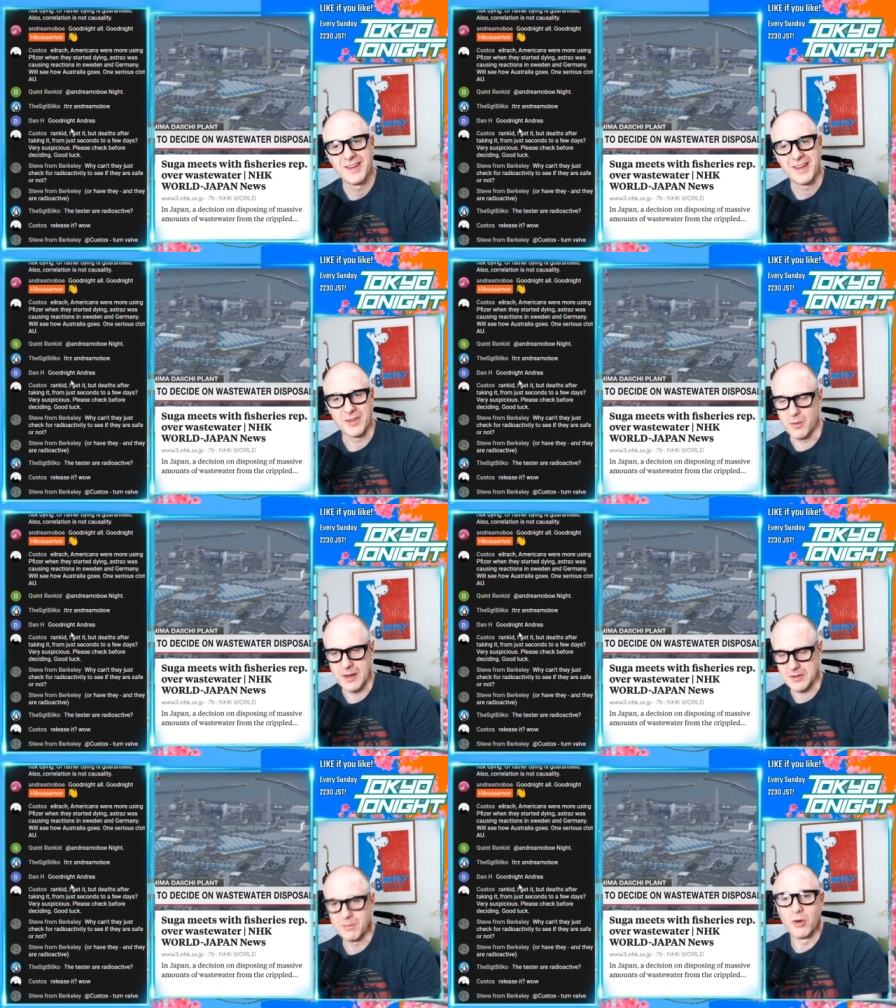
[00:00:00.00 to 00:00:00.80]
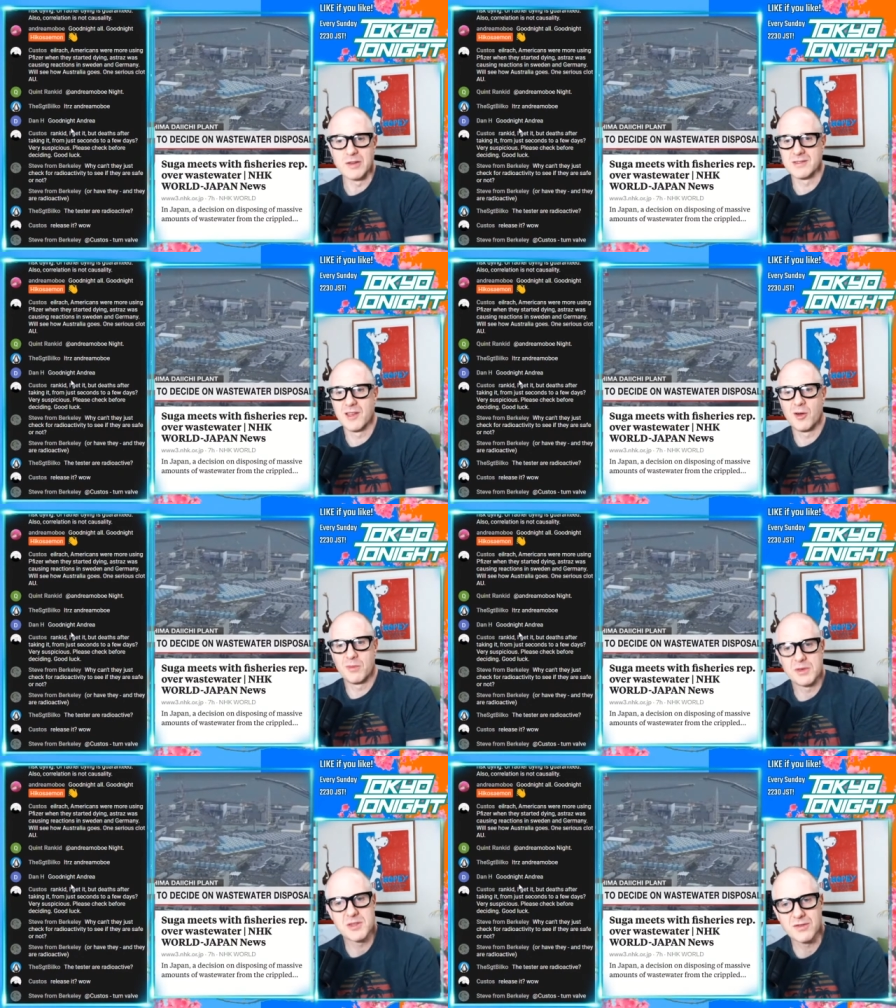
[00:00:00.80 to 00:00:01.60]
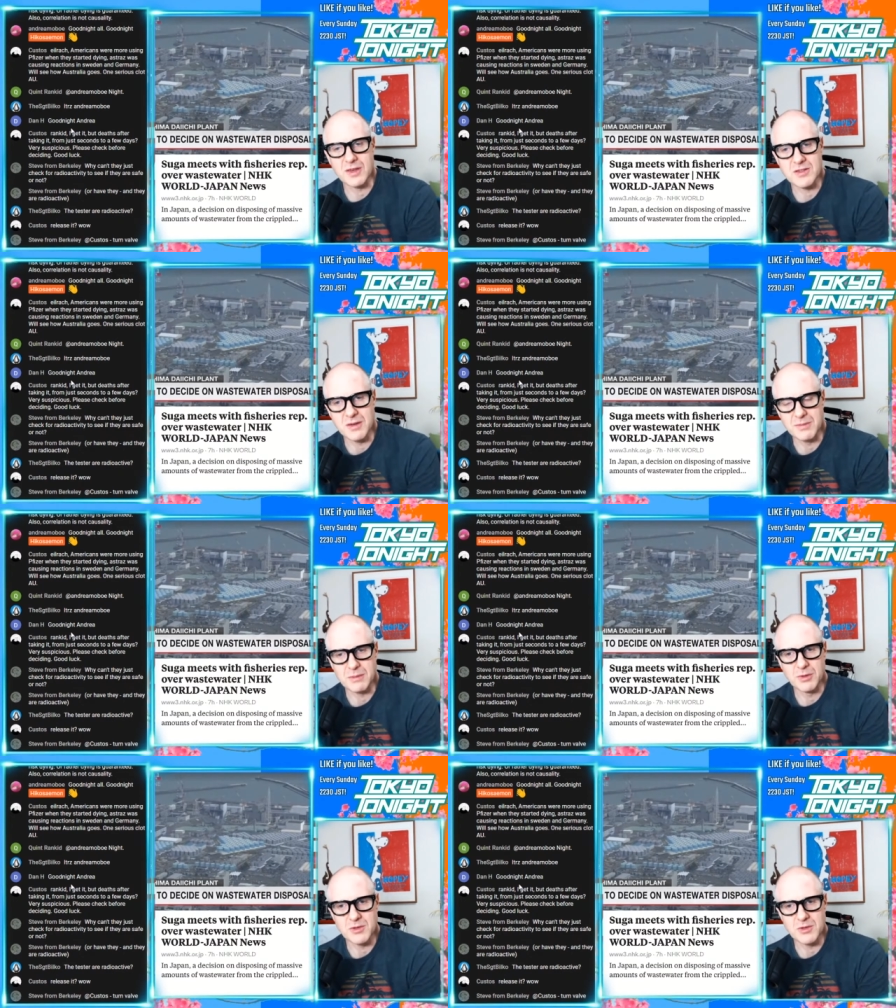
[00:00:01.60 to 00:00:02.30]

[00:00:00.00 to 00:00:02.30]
and they're about to poison the whole Pacific. Some people are